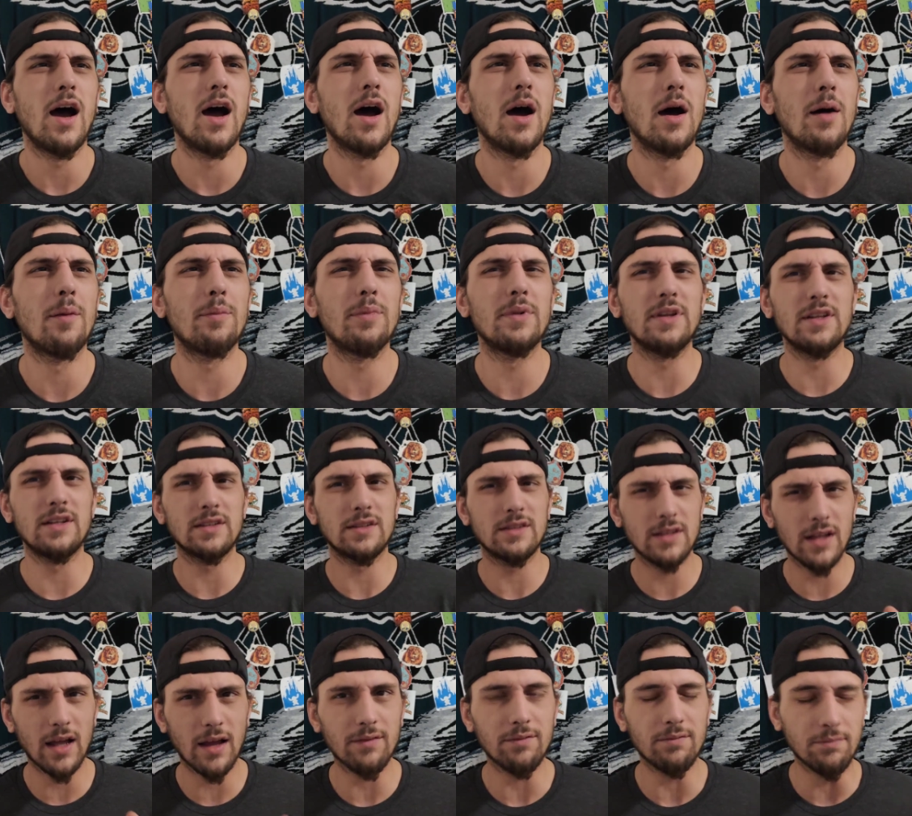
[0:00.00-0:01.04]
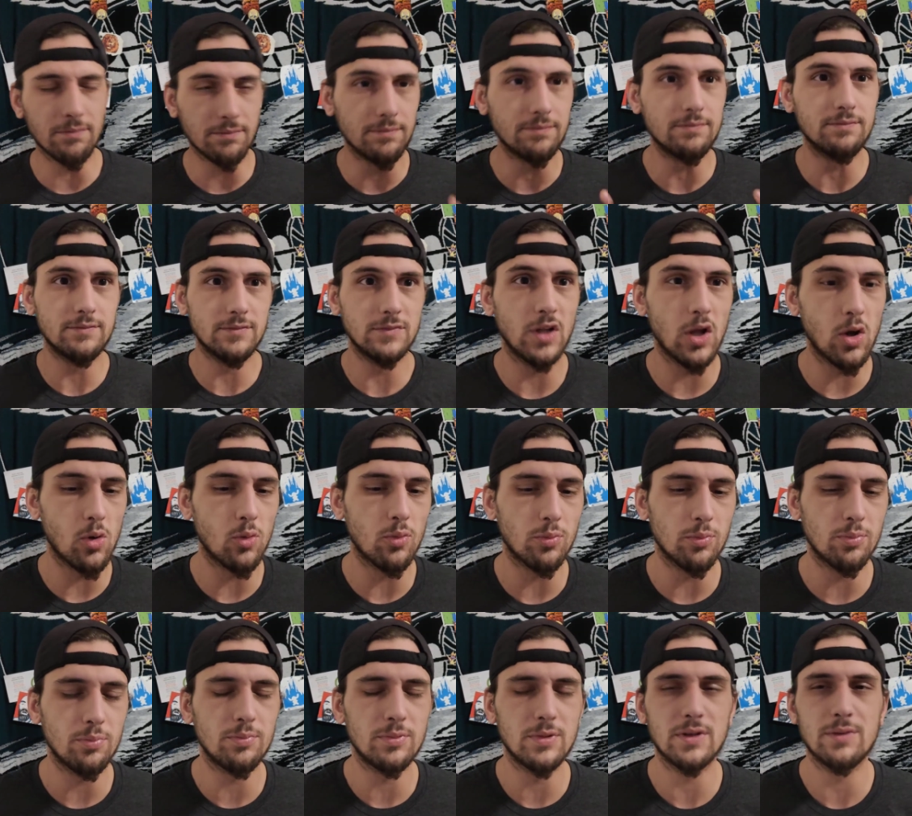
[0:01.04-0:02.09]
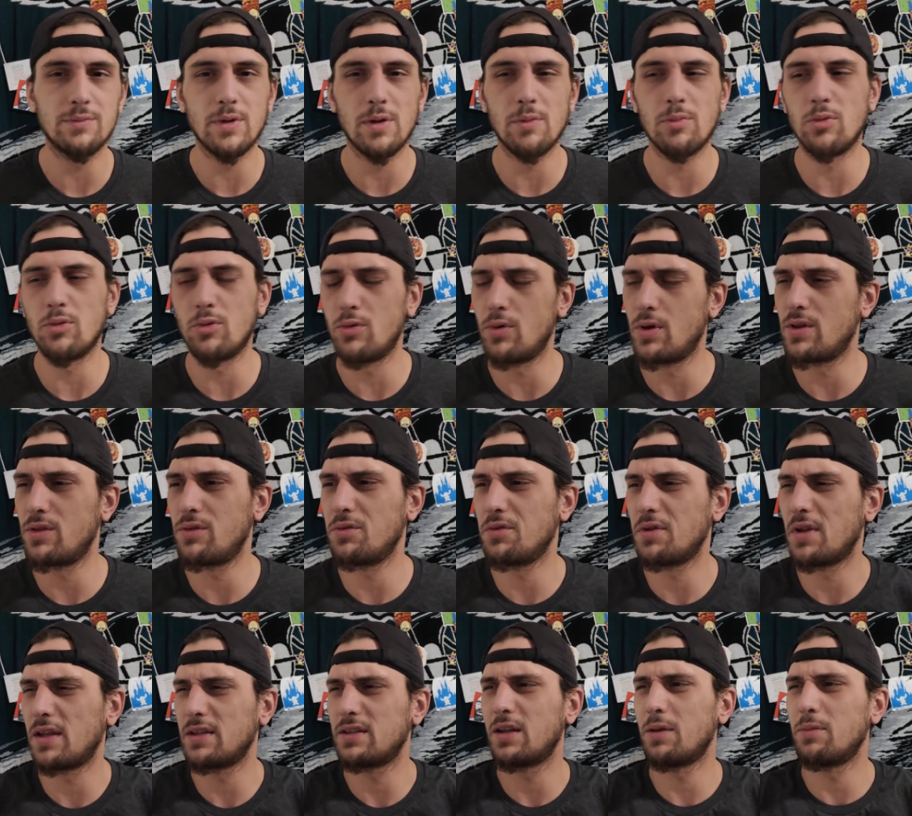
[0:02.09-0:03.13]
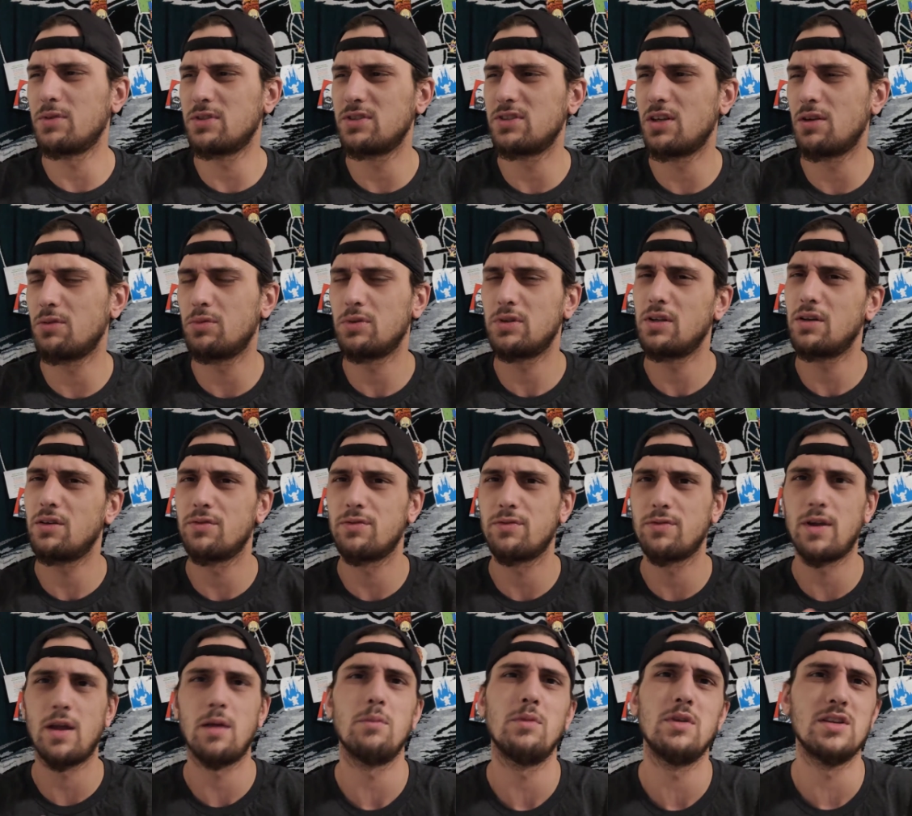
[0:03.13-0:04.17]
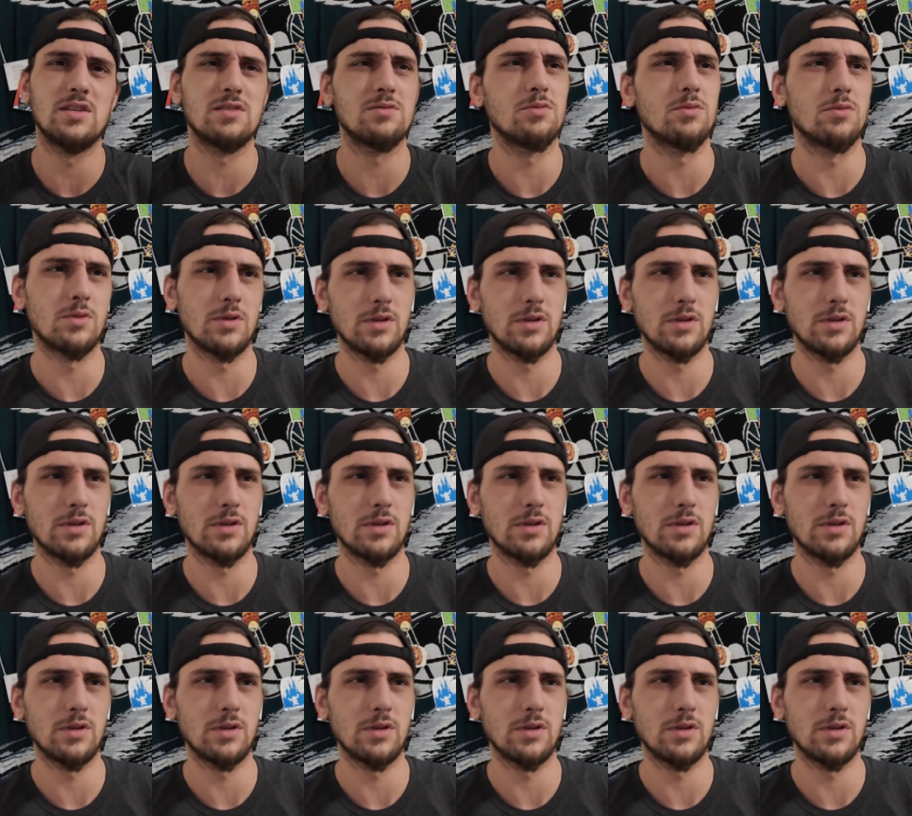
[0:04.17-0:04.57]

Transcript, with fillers: And I know people who went through that type of shit with their families,